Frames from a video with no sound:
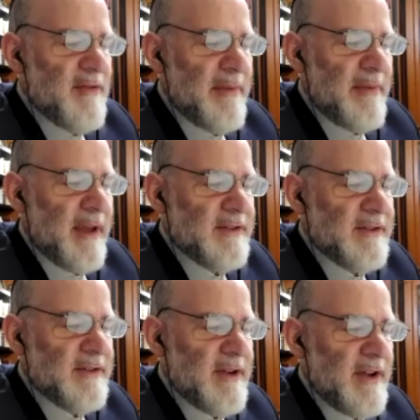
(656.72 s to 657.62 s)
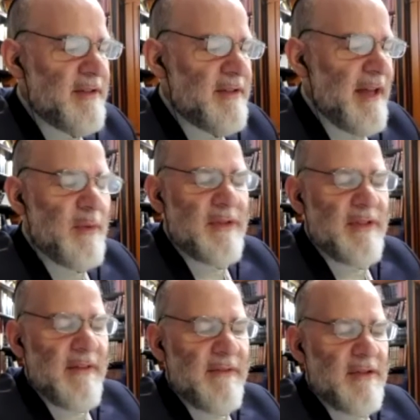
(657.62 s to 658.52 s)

pitch. Zephyr, what's zephyr?